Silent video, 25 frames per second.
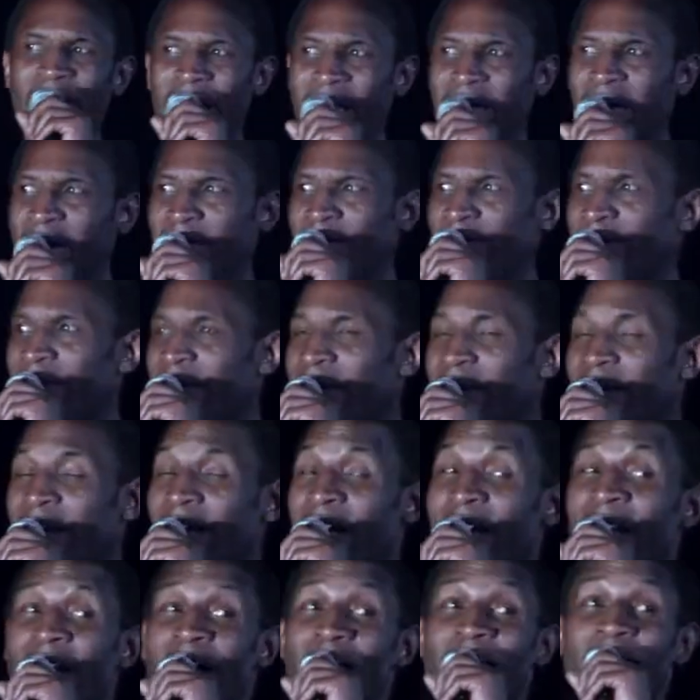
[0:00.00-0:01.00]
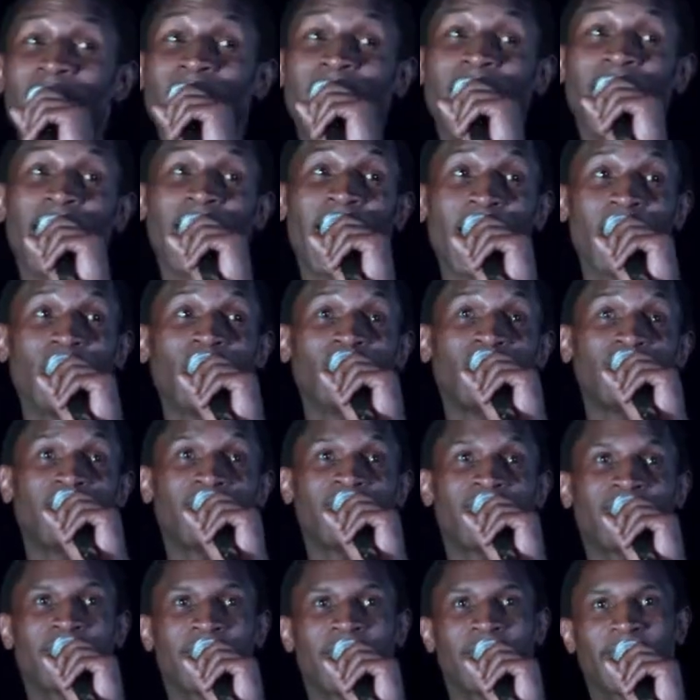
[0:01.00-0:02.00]
anything
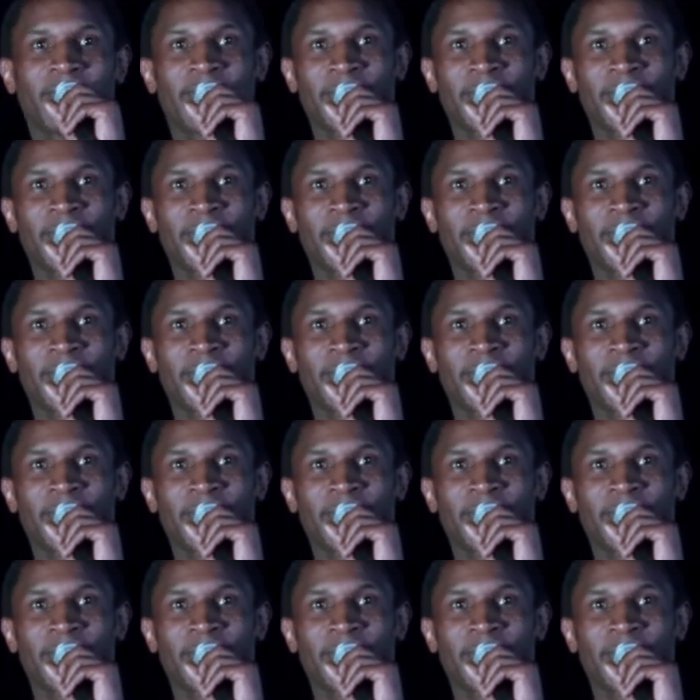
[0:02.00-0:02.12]
else.